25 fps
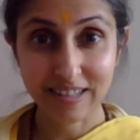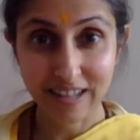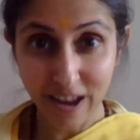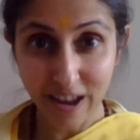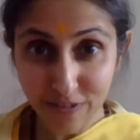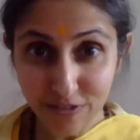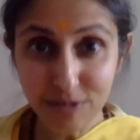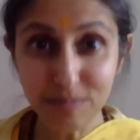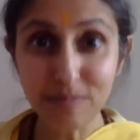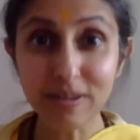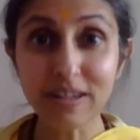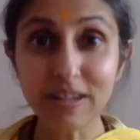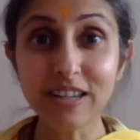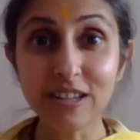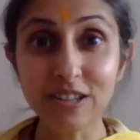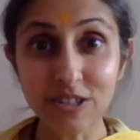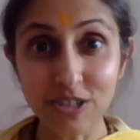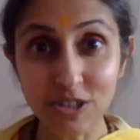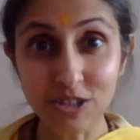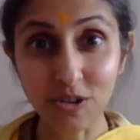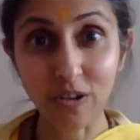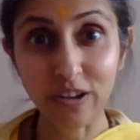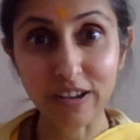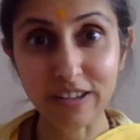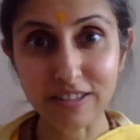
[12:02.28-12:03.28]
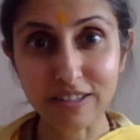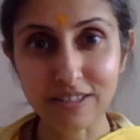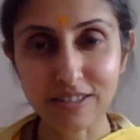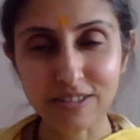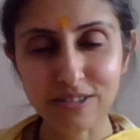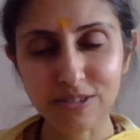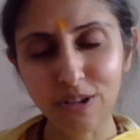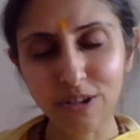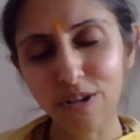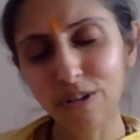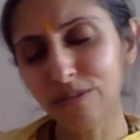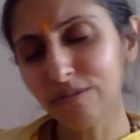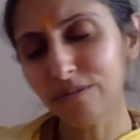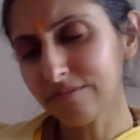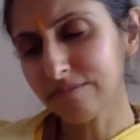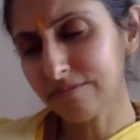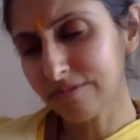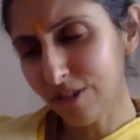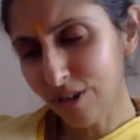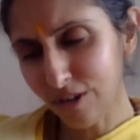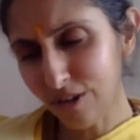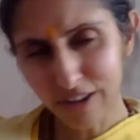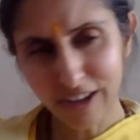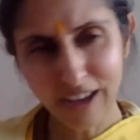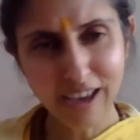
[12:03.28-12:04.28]
everybody enjoys. Oh,
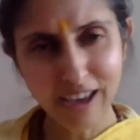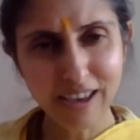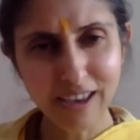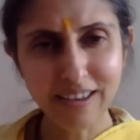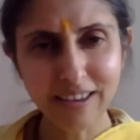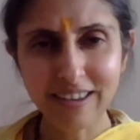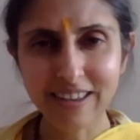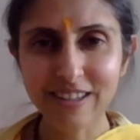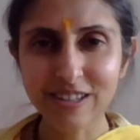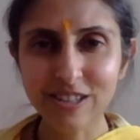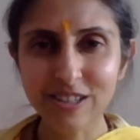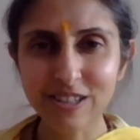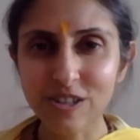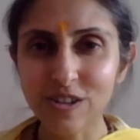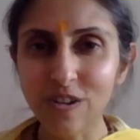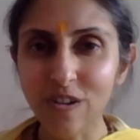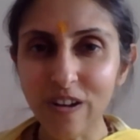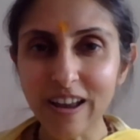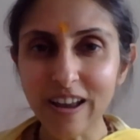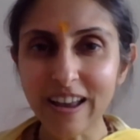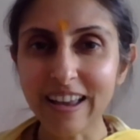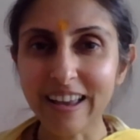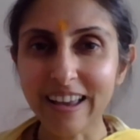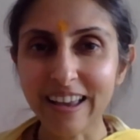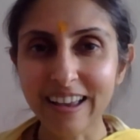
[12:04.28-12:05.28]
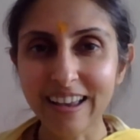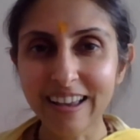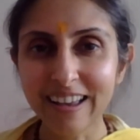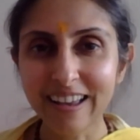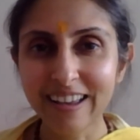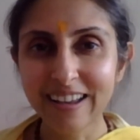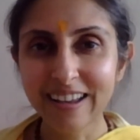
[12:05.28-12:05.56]
okay, enjoy.